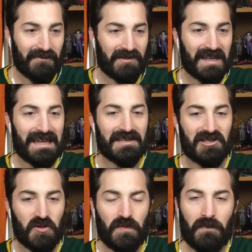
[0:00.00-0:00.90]
to get
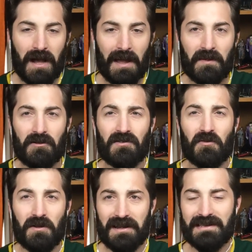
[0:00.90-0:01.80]
super popular
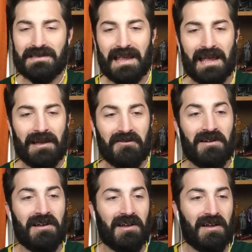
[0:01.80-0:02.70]
into what it is now,
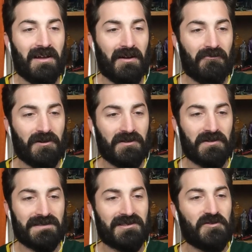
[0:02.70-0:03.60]
where
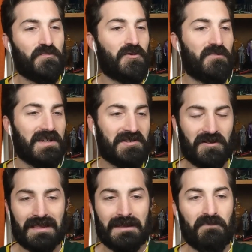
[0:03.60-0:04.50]
there's super
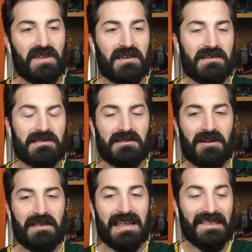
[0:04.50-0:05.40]
Mr. Olympias and
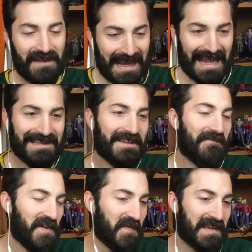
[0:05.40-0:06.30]
all that in the
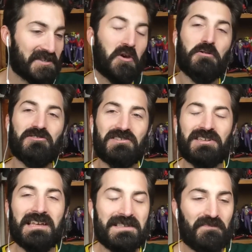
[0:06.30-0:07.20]
1950s. So it was
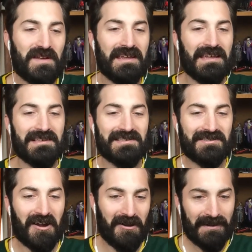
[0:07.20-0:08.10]
just being
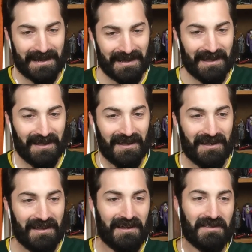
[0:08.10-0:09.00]
started,
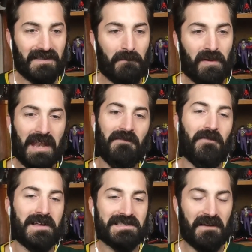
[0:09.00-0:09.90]
the
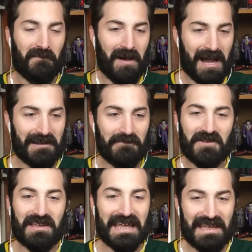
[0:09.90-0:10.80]
benefits of
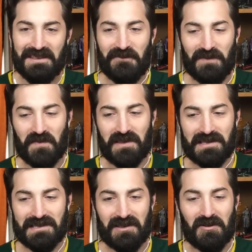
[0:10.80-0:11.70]
bodybuilding in the
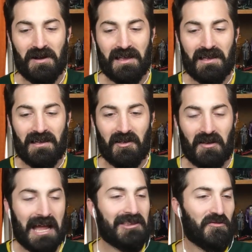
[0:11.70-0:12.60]
50s. So
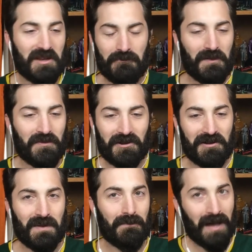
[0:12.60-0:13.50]
not too many people are
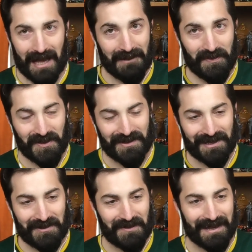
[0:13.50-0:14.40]
going to be
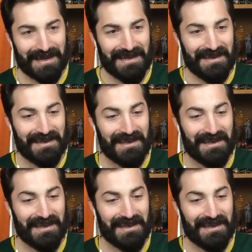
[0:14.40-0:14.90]
bodybuilding, okay?